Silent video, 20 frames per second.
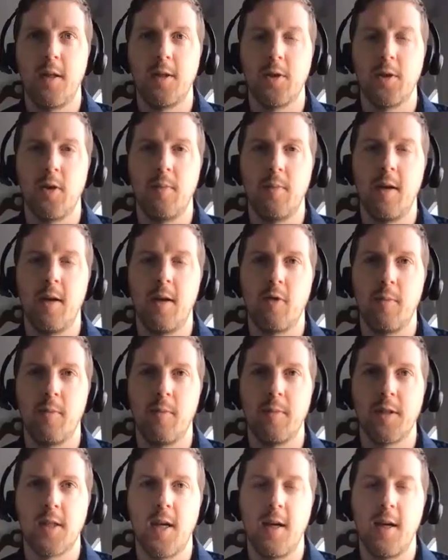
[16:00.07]
diesel made from
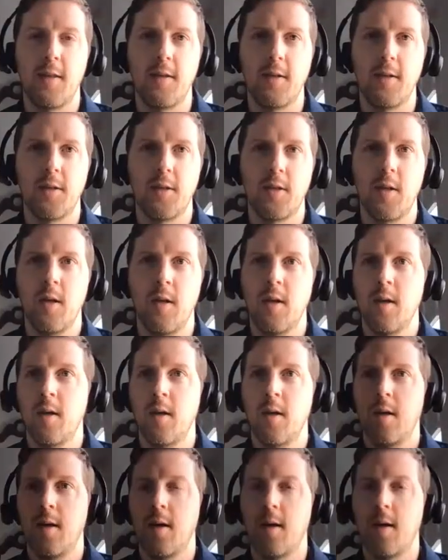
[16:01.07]
miscanthus,
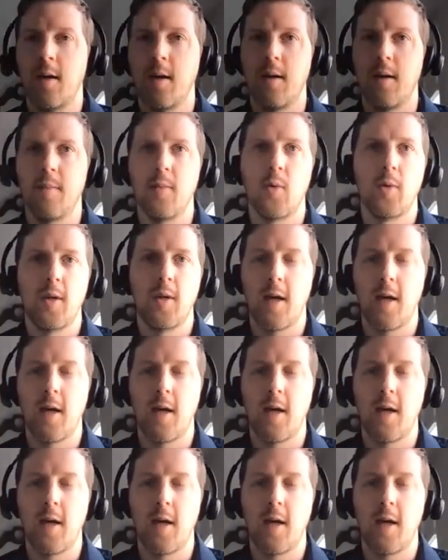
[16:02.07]
or